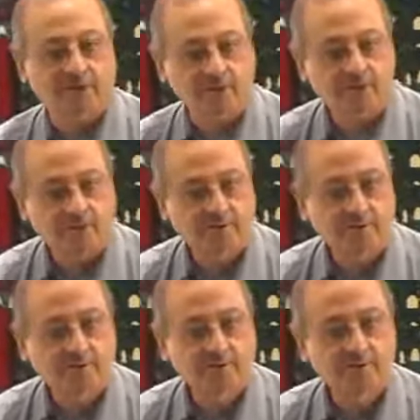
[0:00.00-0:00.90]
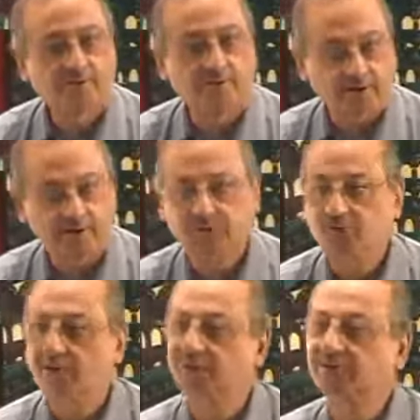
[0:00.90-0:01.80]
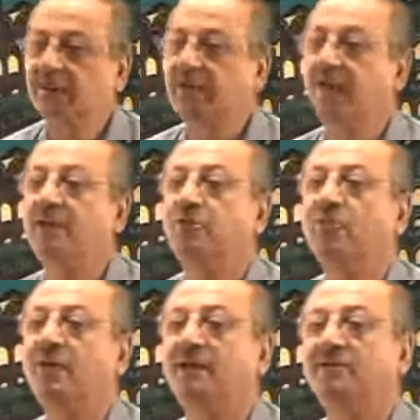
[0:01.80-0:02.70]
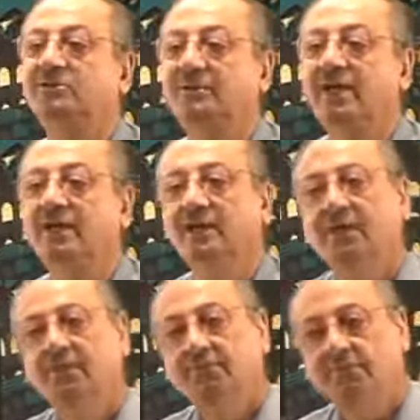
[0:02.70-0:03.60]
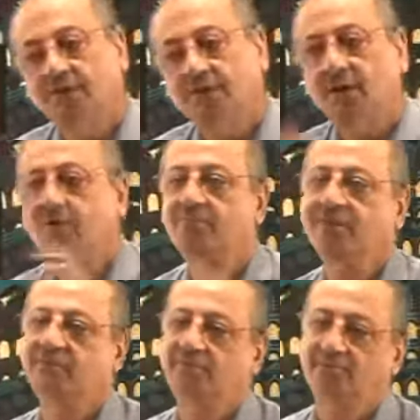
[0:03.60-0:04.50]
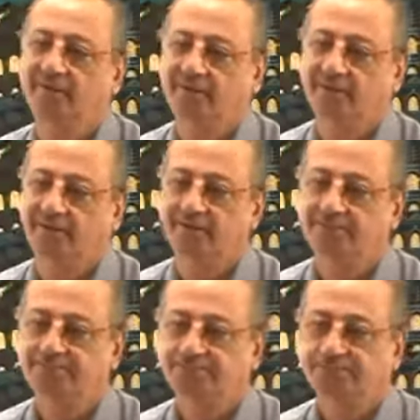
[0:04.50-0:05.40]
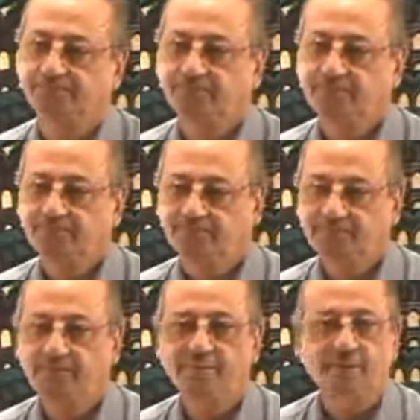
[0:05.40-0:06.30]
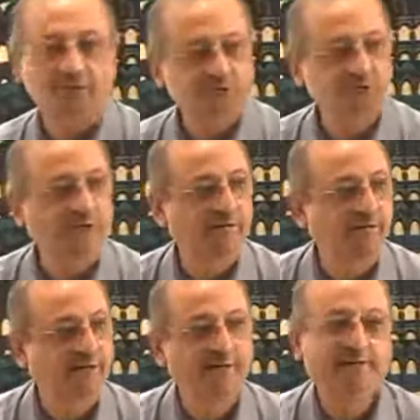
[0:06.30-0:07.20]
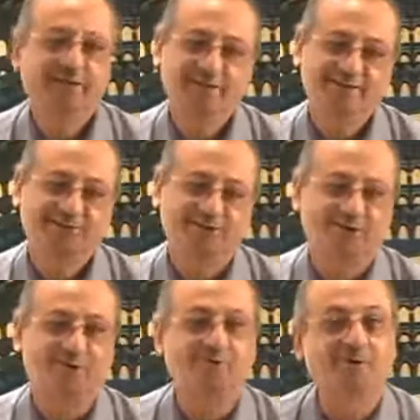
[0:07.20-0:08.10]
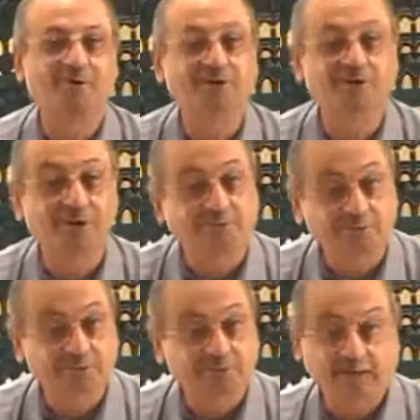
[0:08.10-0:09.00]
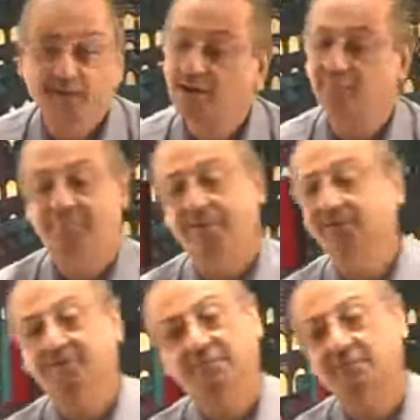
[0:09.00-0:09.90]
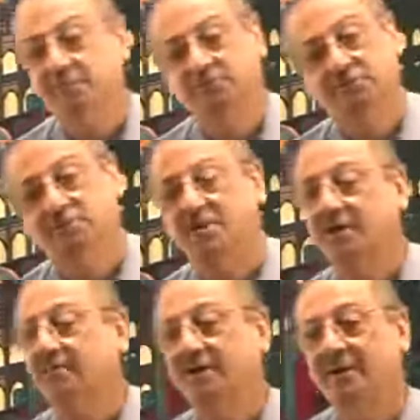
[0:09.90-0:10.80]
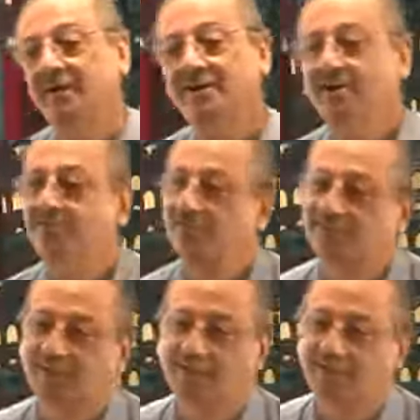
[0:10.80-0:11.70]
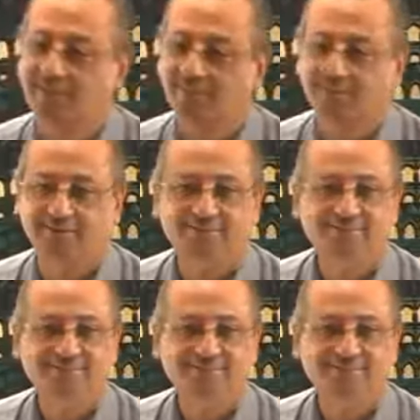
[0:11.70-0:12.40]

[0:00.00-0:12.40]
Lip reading: very important for us to understand, and you will understand without much difficulty. Because you have a strong foundation of Muftada. Brother, suppose you did not have an idea of Muftada and Khabar.